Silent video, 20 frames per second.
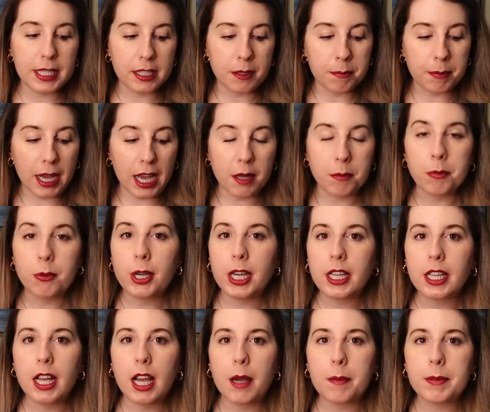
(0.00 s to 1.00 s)
some bad
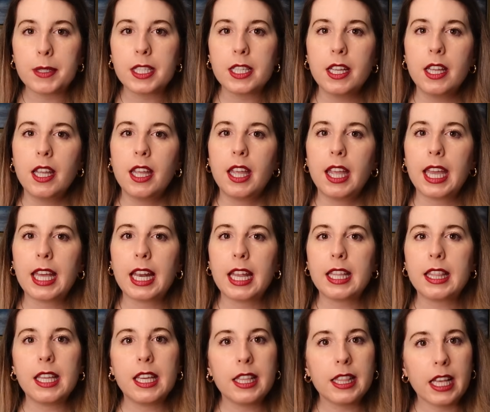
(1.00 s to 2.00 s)
breakups. And I
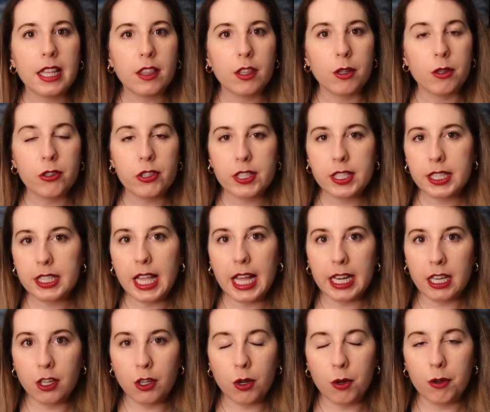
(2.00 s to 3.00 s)
think that they're just
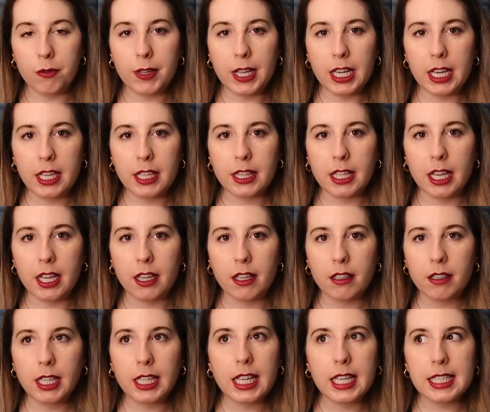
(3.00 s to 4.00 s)
letting go of anything,
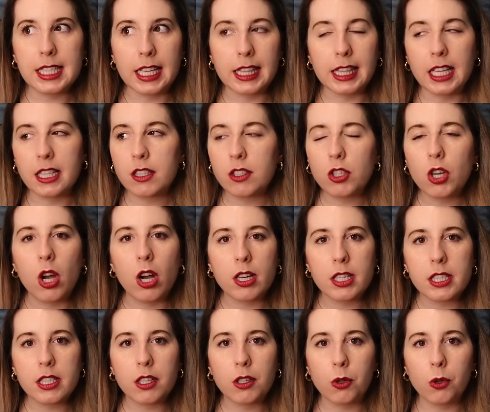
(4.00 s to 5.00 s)
like I said, that's
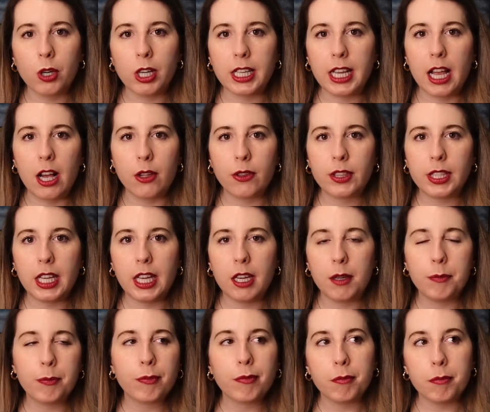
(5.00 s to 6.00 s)
toxic or
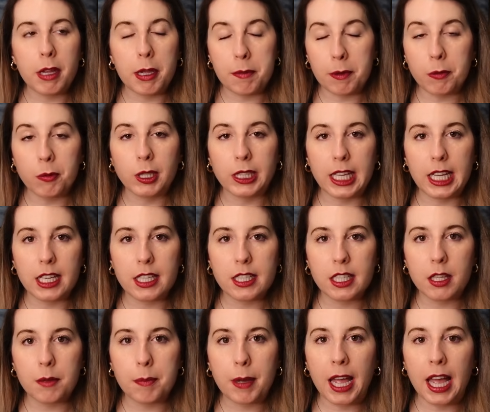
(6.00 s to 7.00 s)
unhealthy, maybe related to
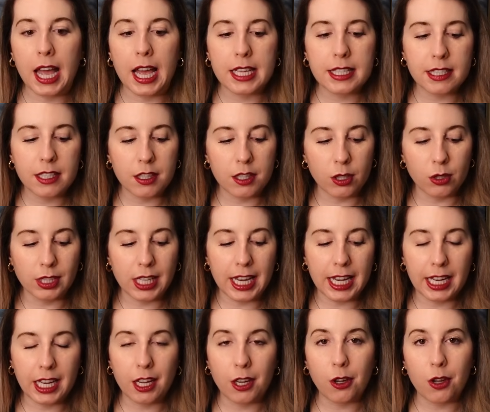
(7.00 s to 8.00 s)
the past, they're
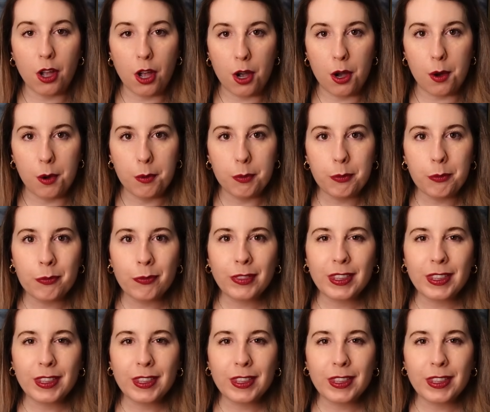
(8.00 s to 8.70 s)
letting it go.